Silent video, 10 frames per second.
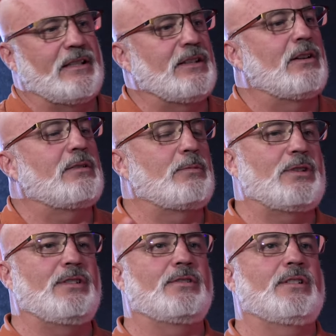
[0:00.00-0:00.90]
You know,
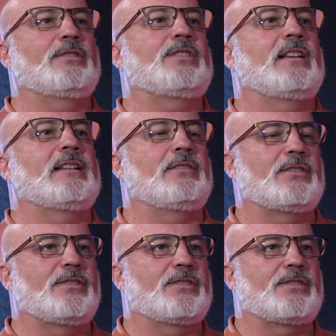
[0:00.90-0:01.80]
you're
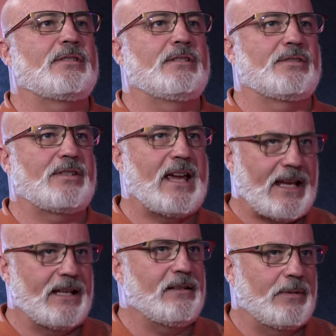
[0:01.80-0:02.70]

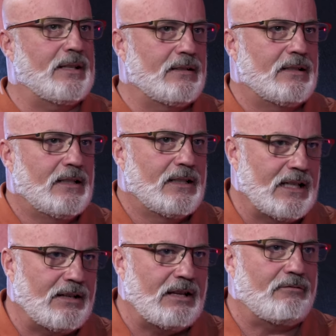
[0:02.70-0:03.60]
saying, I mean, in